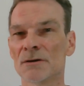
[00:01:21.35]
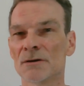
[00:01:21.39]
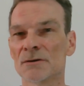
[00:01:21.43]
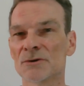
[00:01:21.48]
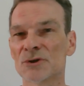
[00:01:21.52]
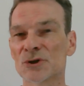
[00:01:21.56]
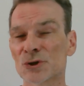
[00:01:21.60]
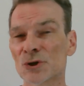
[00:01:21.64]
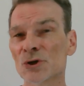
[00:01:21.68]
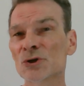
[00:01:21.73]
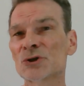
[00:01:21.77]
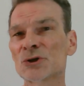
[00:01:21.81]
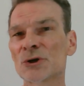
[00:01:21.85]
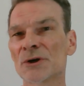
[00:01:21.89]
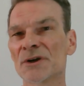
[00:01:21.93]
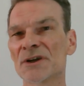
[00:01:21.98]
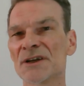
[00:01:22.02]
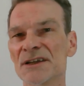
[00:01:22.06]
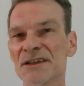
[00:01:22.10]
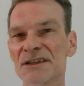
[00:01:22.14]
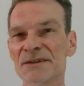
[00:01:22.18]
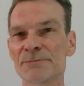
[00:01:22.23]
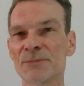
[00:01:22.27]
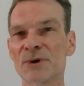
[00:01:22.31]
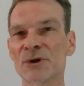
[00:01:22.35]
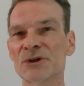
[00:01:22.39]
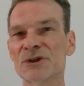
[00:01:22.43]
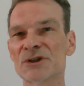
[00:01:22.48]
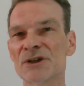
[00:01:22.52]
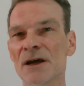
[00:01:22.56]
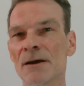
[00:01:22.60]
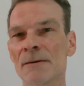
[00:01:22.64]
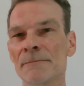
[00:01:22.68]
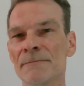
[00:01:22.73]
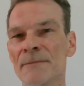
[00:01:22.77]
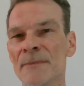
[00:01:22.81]
structure is, but
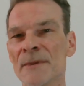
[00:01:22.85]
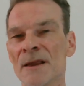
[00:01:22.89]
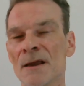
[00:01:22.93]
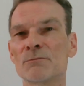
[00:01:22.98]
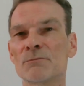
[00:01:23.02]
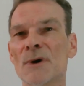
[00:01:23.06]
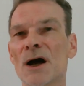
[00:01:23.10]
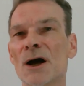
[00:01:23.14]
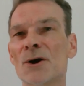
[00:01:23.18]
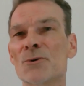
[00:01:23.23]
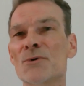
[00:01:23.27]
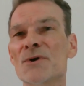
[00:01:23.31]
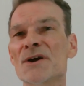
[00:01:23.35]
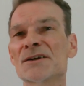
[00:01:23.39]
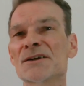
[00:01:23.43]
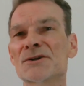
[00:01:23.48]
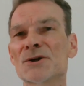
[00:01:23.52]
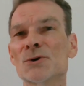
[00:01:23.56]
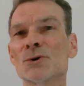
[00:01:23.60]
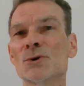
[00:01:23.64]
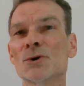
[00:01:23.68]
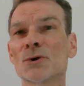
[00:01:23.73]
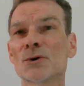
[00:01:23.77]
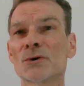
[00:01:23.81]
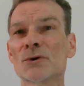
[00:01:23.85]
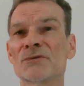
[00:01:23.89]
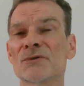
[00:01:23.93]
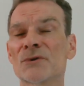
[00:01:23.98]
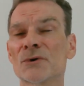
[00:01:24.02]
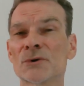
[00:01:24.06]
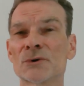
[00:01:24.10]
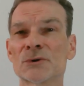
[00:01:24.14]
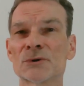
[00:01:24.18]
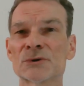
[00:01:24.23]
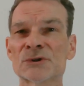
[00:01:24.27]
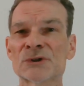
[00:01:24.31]
I read a lot of
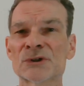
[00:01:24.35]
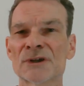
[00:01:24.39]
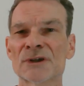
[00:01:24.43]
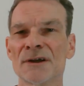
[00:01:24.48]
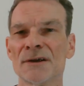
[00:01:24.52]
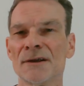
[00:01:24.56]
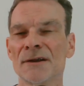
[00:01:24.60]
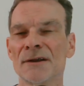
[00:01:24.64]
those,